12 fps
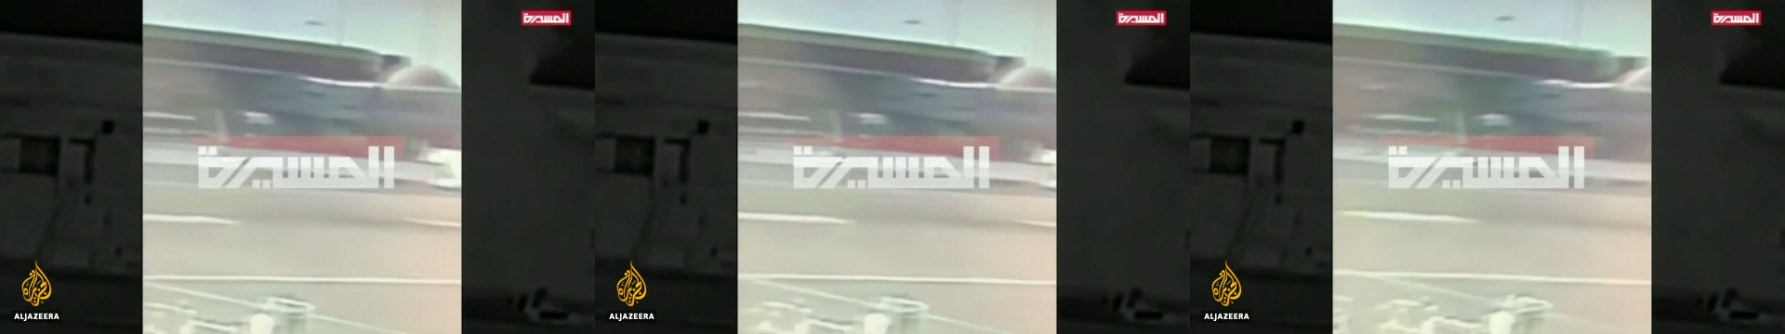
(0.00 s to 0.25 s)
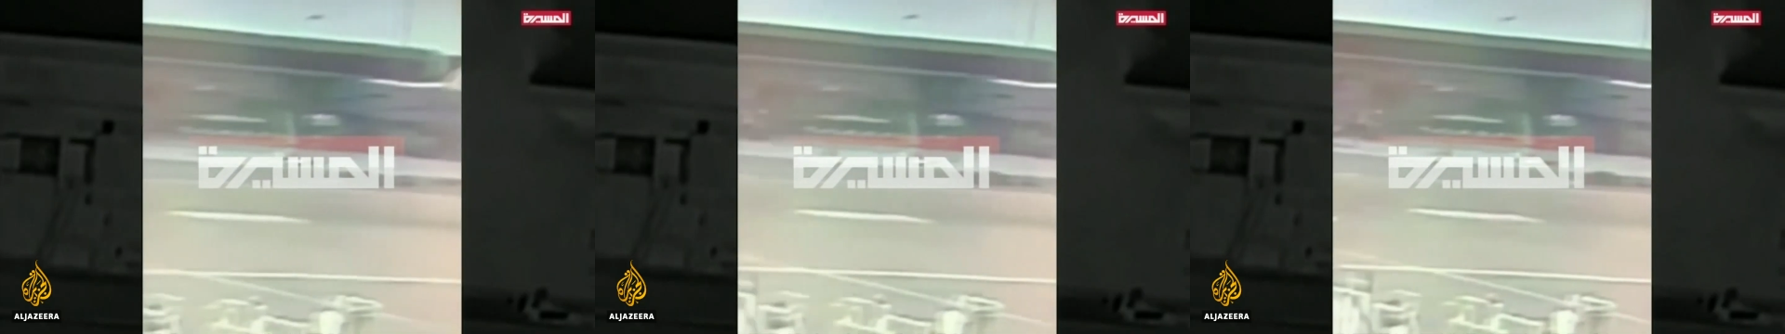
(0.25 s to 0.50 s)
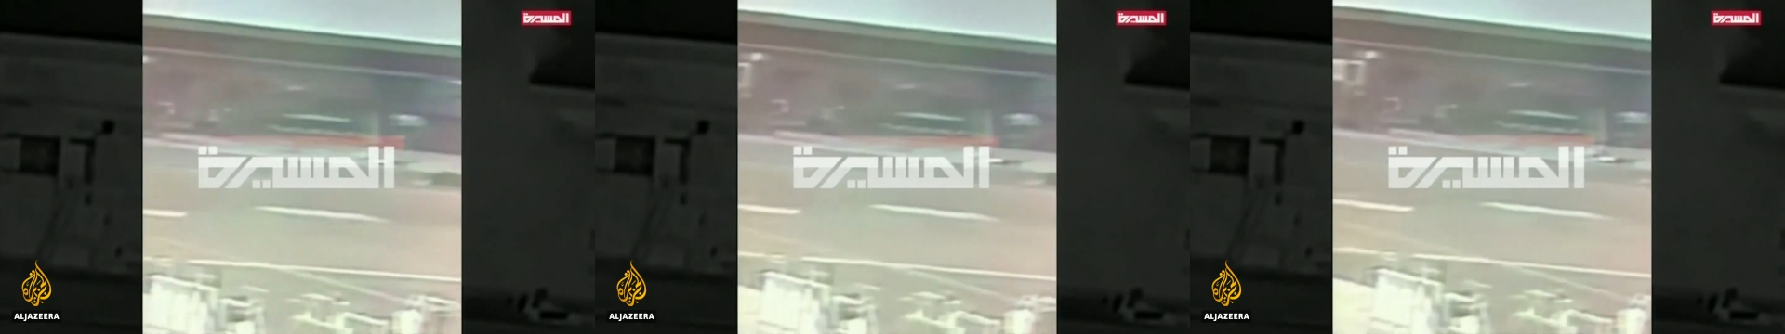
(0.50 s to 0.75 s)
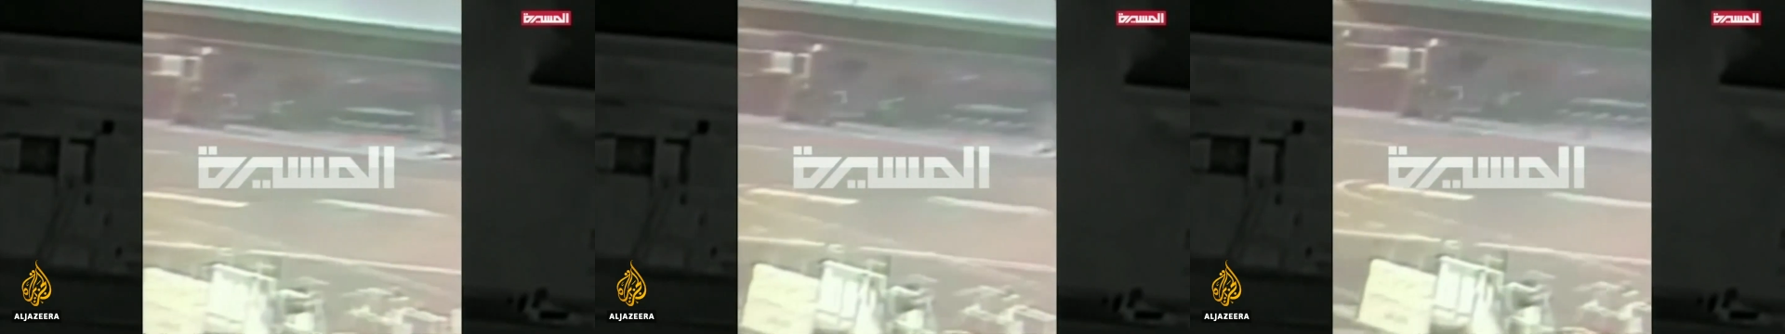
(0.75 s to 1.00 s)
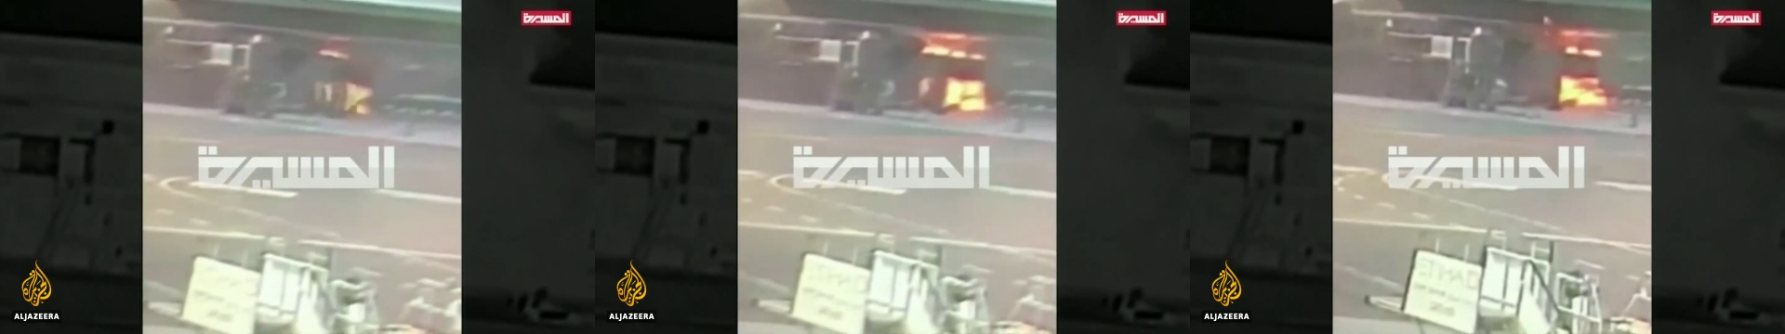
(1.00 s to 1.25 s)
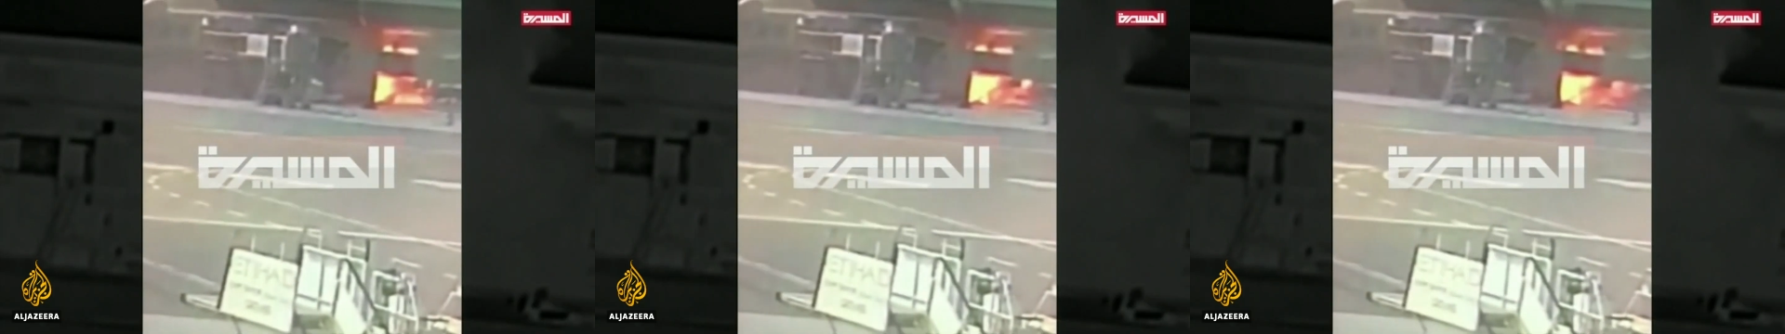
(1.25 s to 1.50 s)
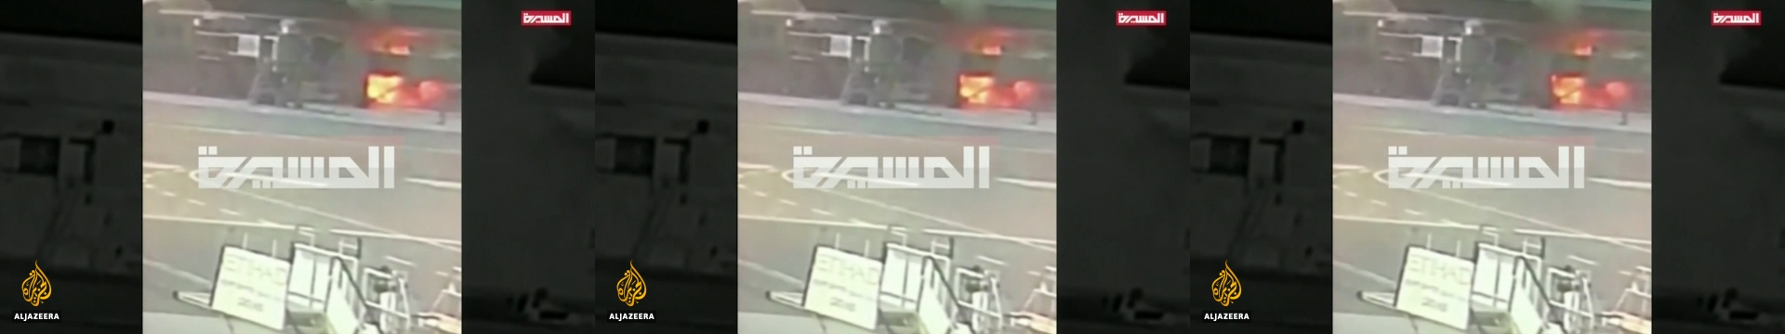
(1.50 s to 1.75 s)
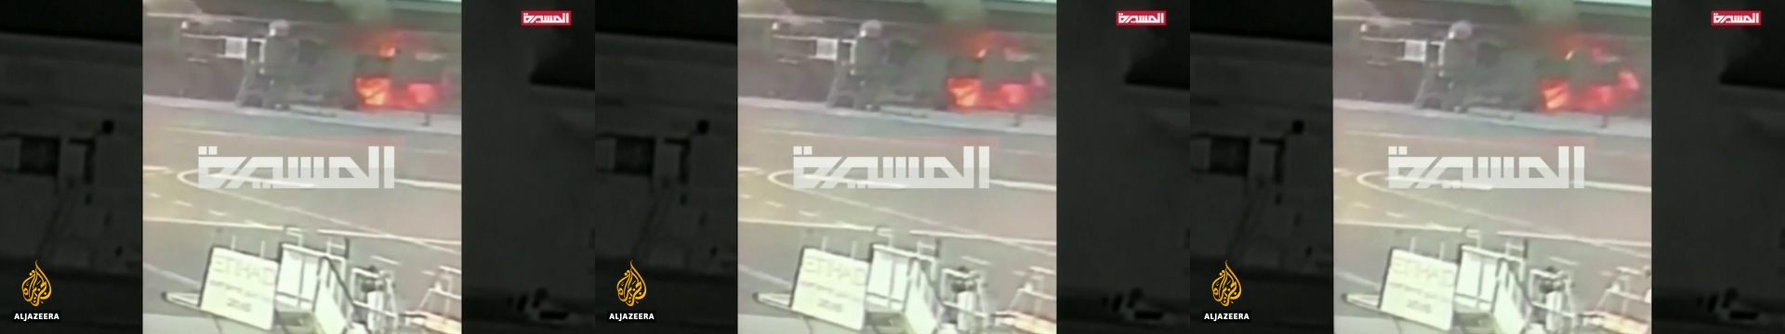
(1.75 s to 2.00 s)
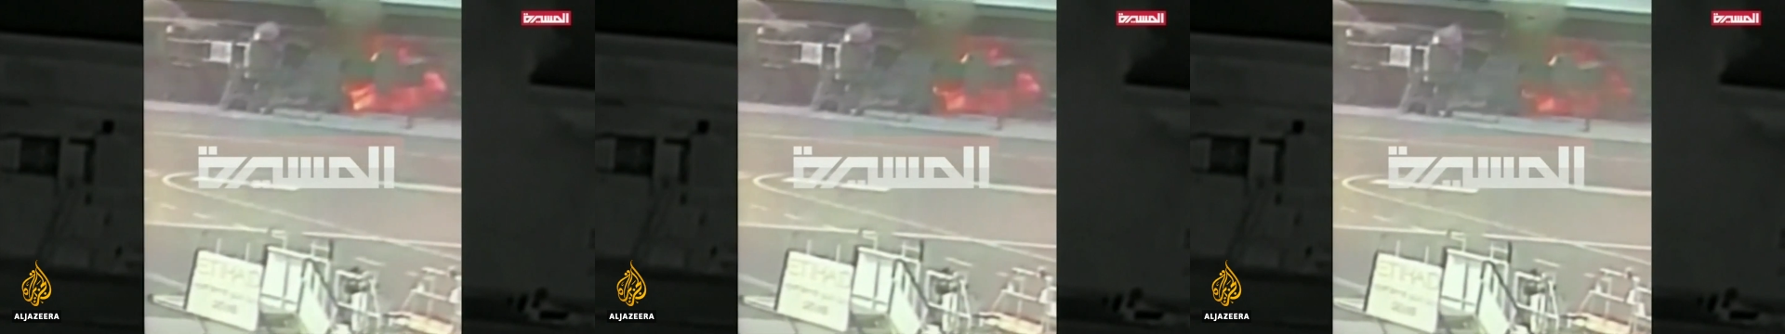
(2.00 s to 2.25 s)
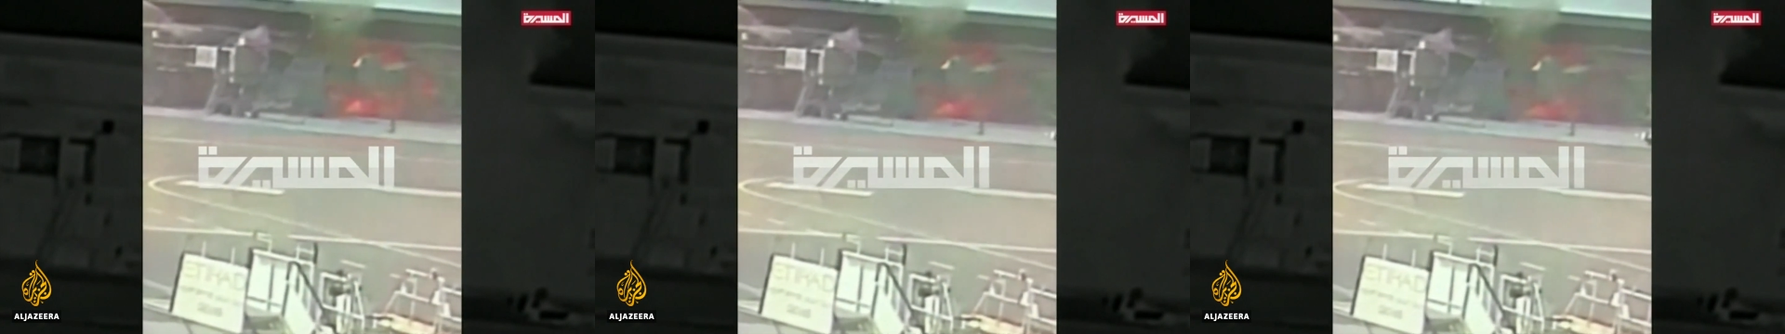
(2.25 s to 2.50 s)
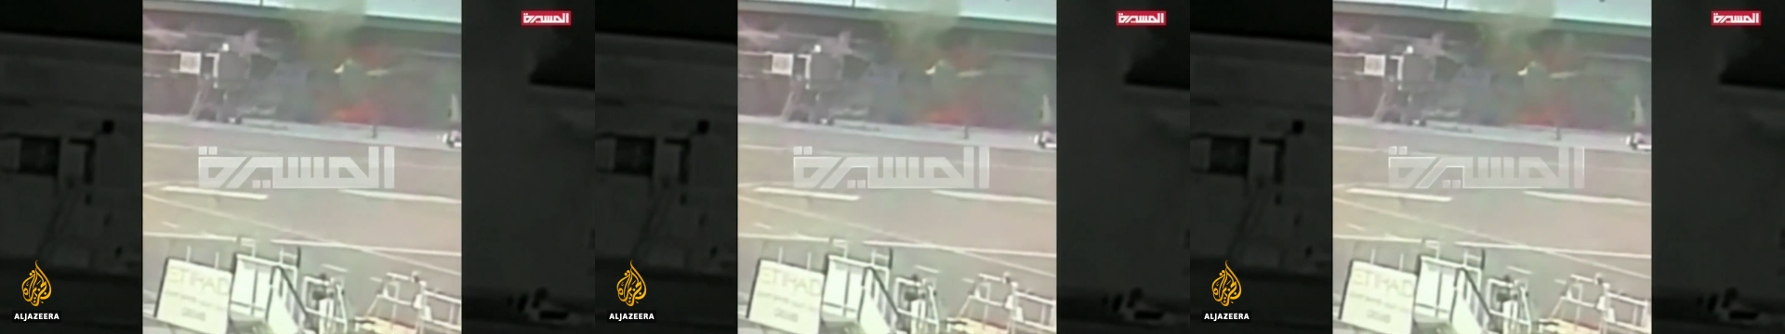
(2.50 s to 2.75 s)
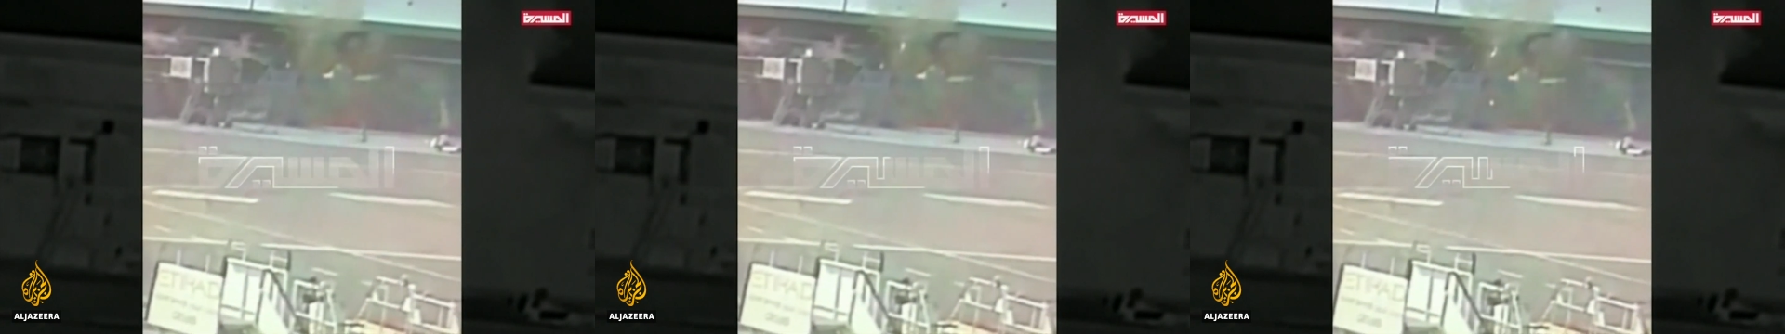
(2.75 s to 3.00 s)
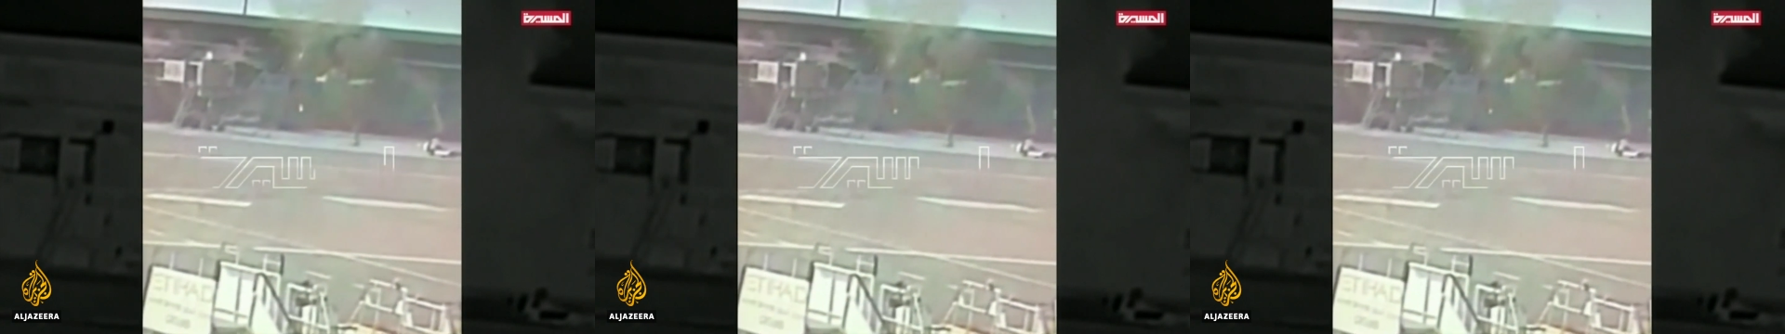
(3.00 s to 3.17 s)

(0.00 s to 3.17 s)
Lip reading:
No face is visible, so there are no lips to read.